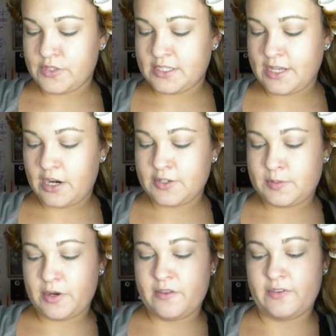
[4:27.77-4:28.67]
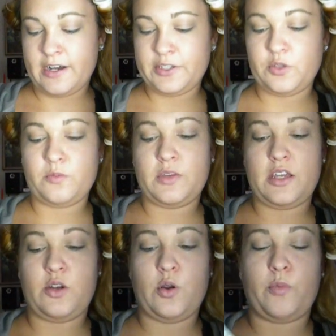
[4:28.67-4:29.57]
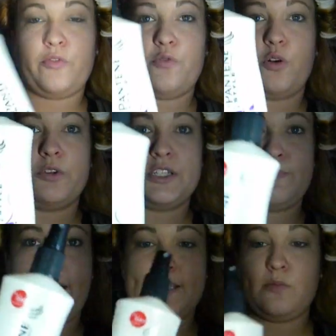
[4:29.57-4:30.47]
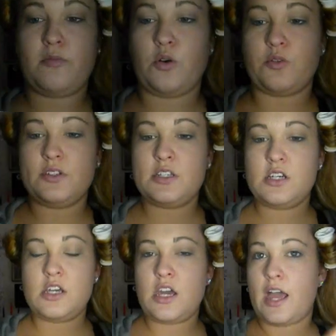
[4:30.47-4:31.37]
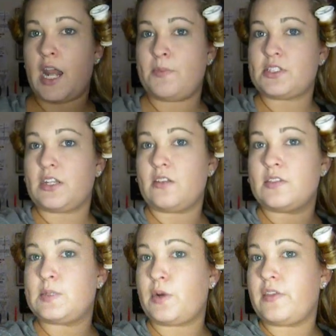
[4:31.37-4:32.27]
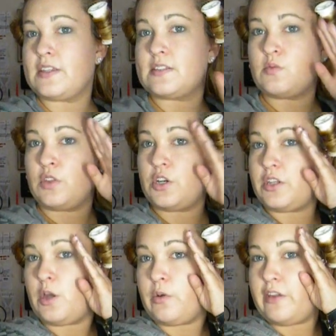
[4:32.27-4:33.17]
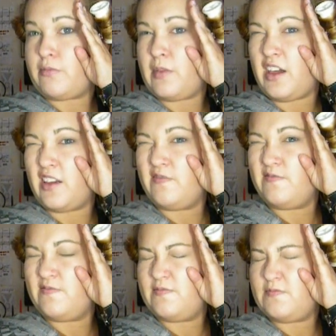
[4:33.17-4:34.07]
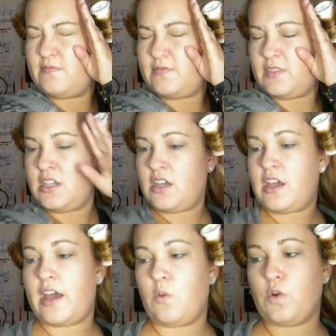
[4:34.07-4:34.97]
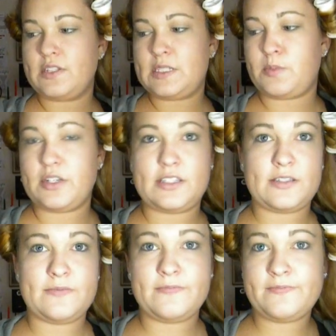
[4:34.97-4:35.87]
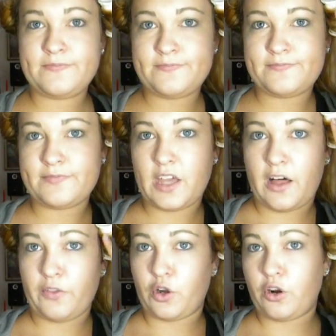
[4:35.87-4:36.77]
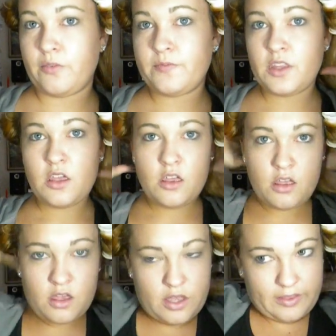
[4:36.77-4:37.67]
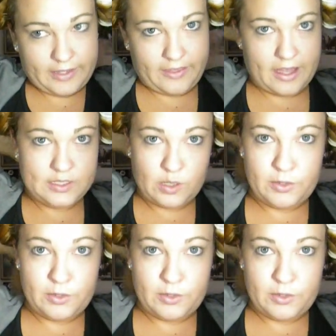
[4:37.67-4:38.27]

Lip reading: This is hairspray volume in number 4, which is maximum hold, and I'm just going to spray this literally away from my head and 1 spritz on the curl. Like that.